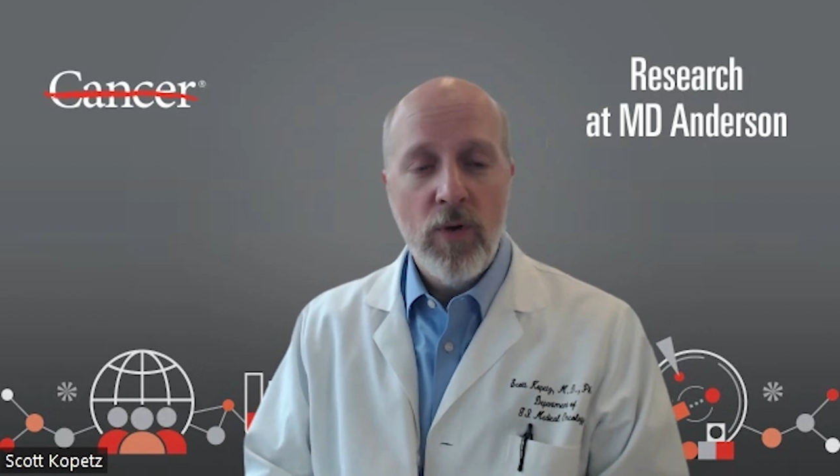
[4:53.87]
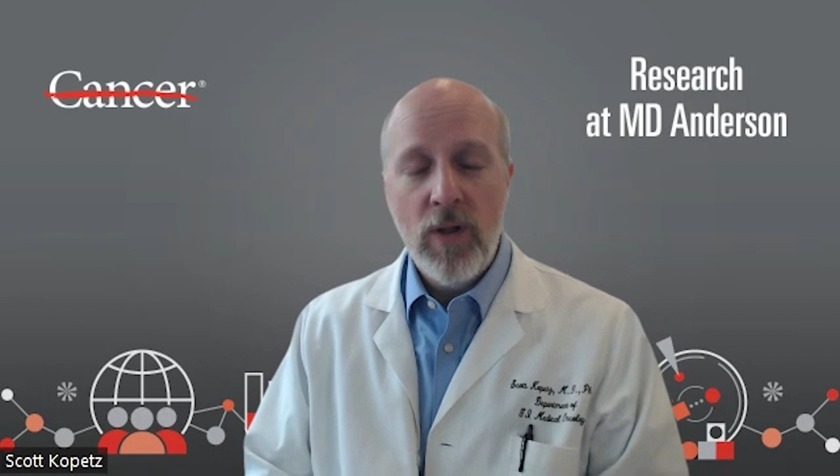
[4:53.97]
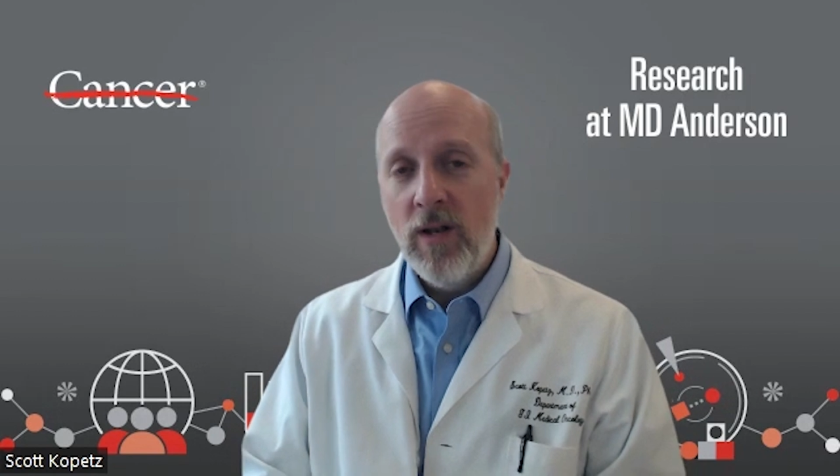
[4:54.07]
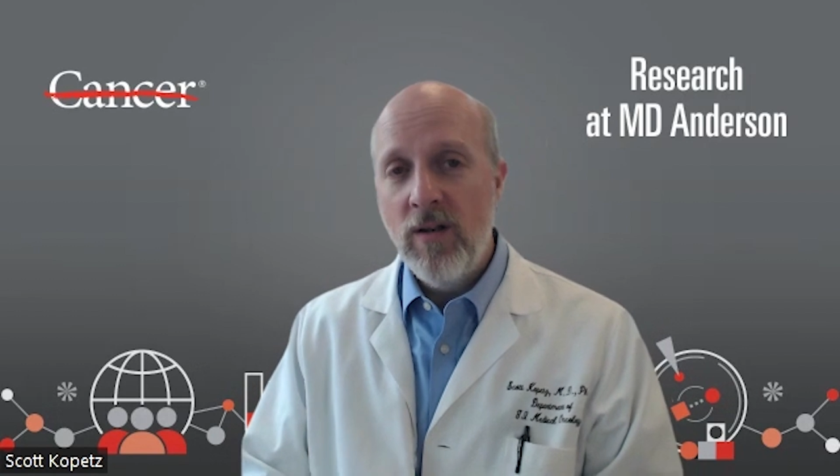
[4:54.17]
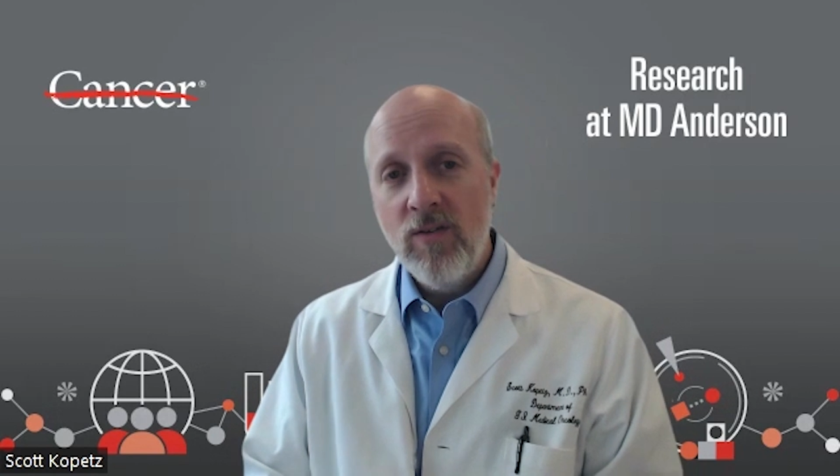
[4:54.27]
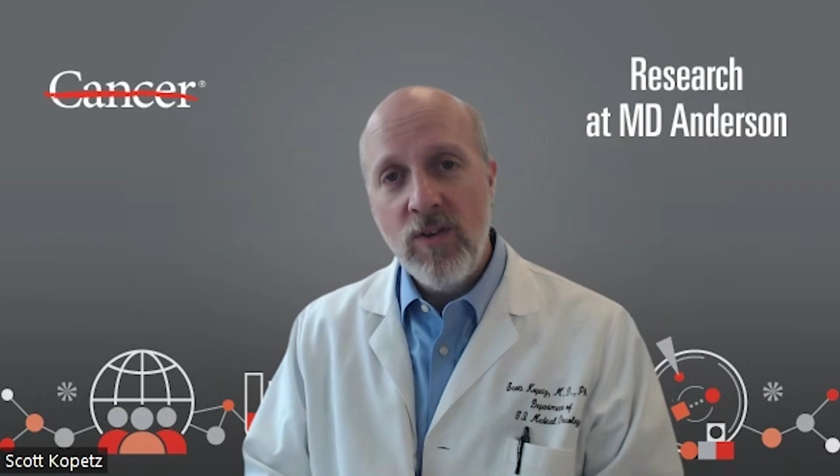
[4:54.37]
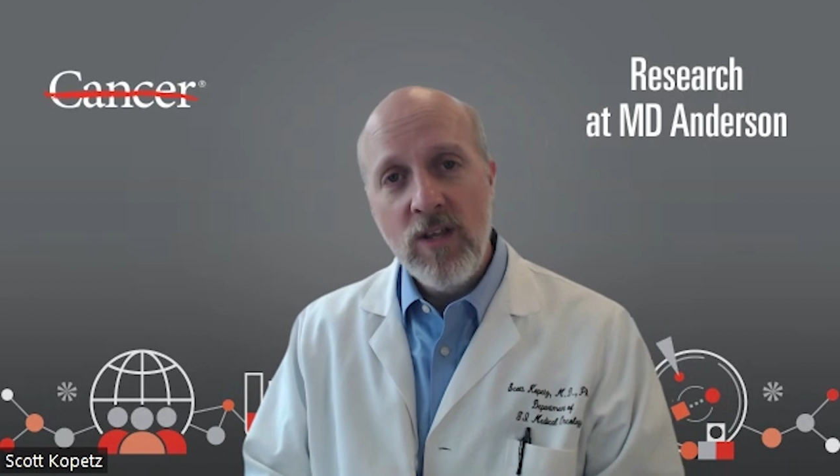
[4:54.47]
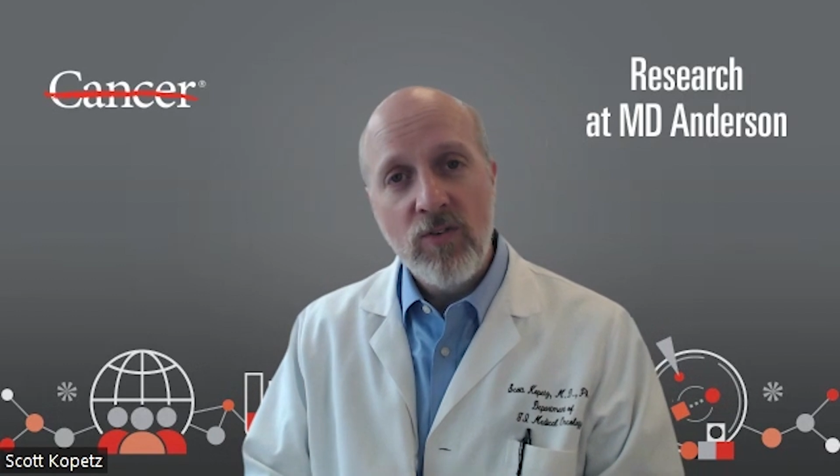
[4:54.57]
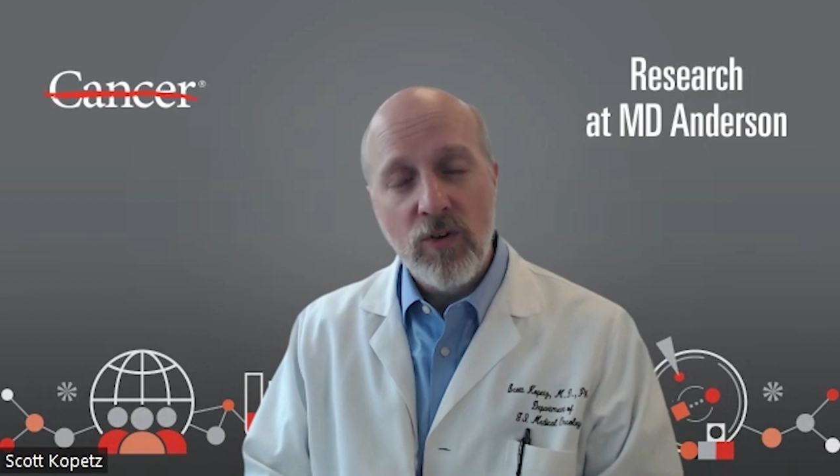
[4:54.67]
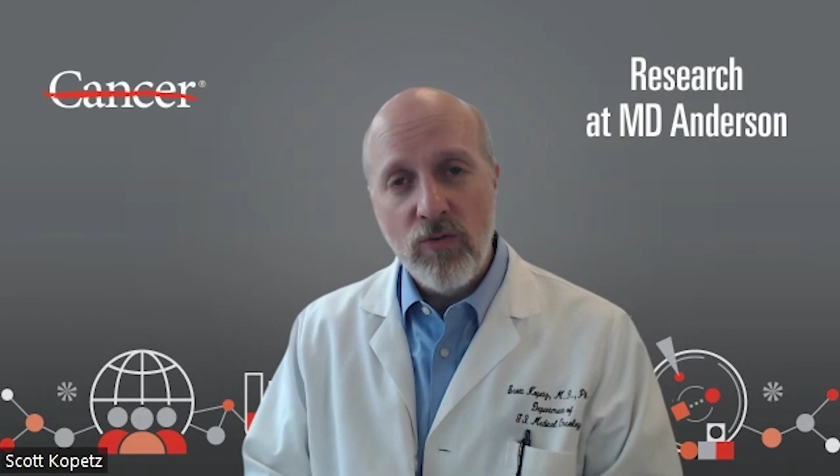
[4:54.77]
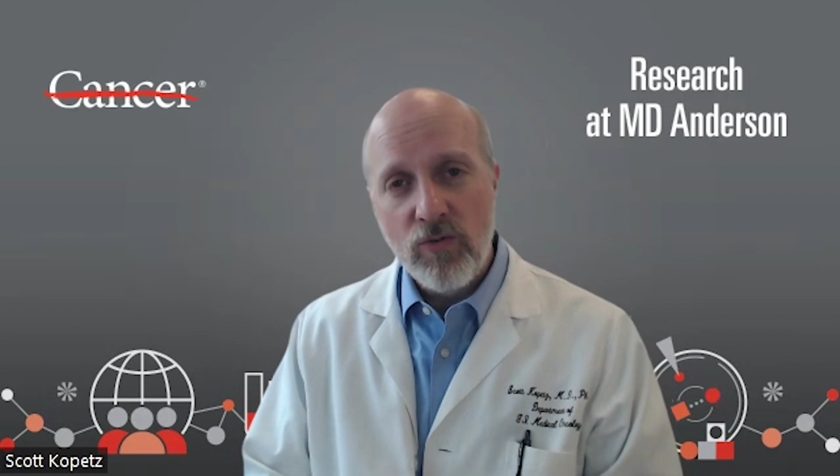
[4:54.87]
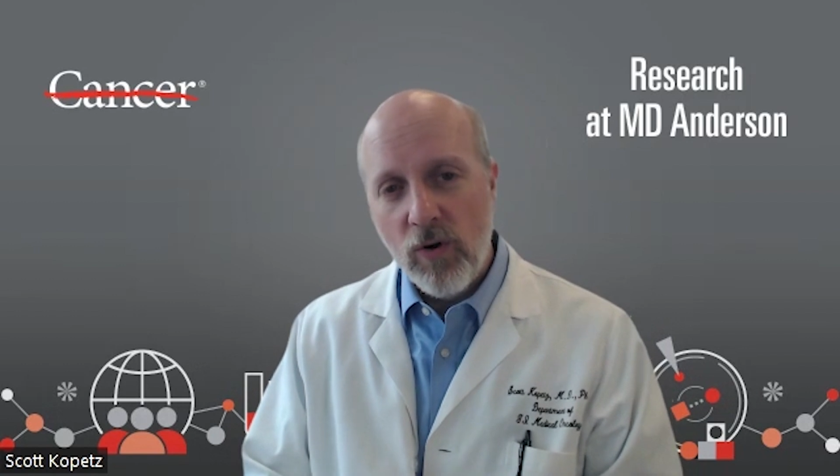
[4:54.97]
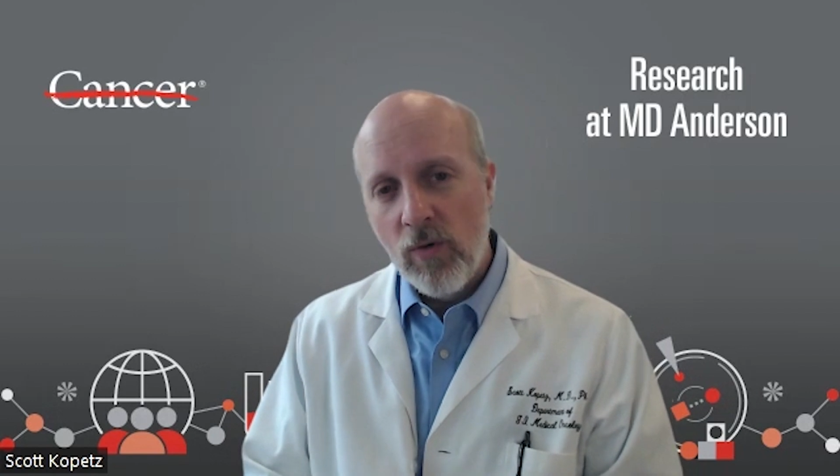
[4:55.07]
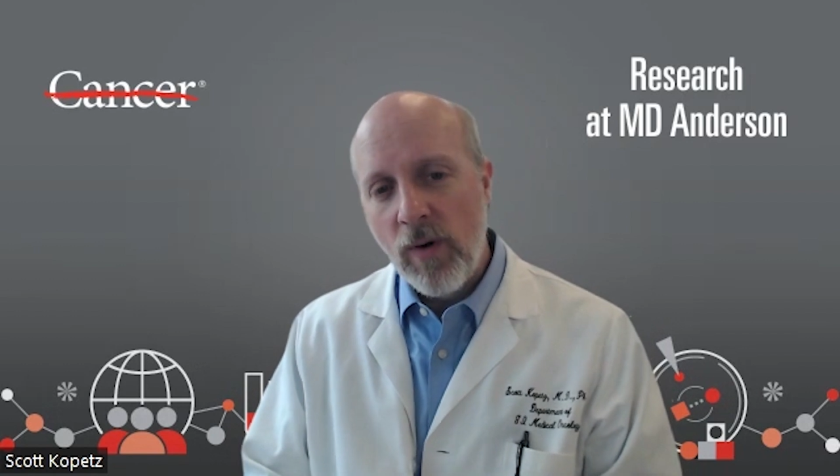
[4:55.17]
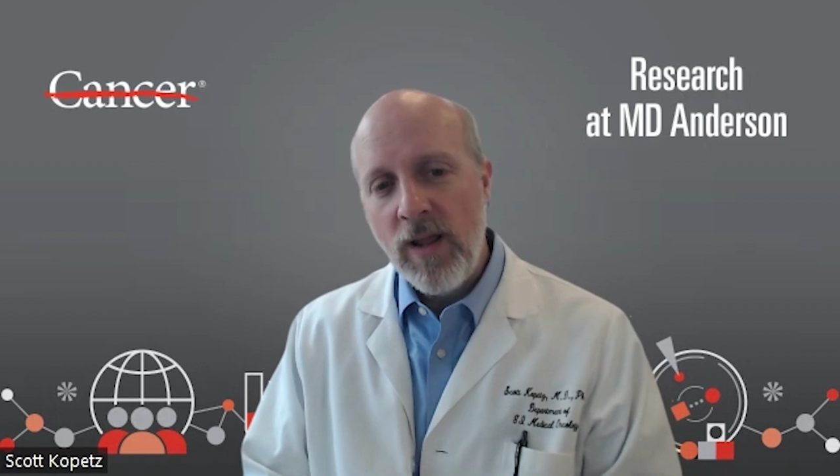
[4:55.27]
we had a disease
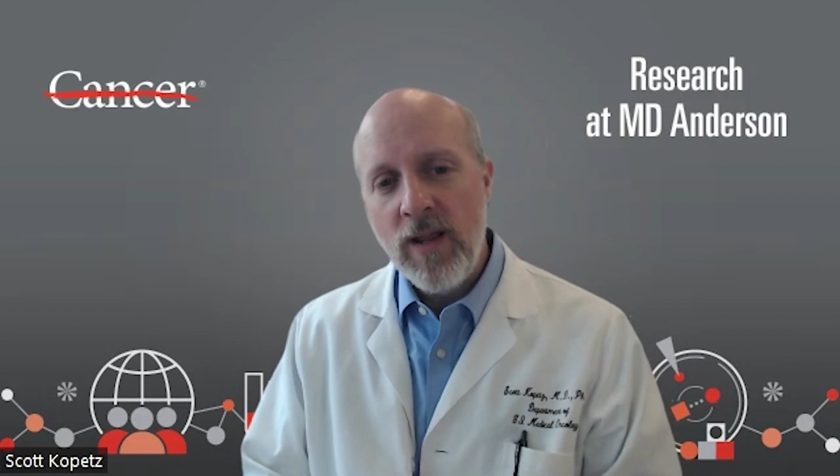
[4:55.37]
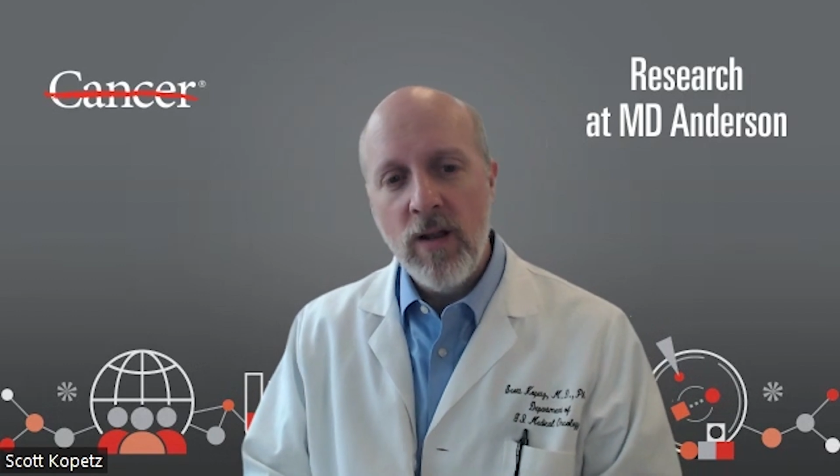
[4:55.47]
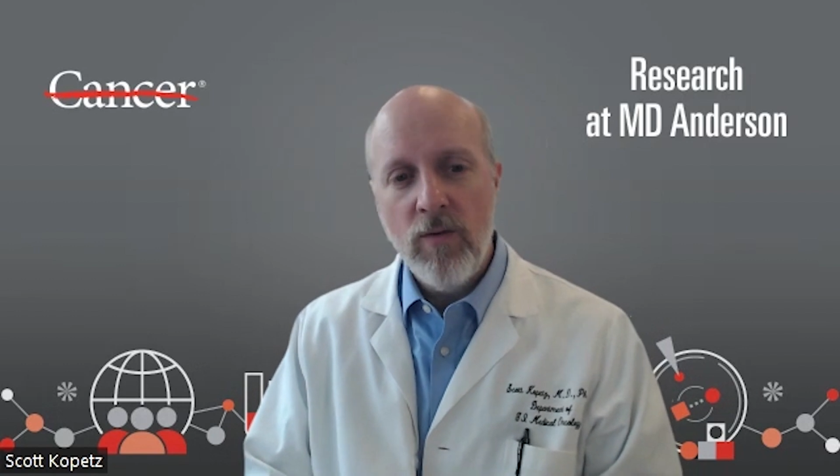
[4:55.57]
control rate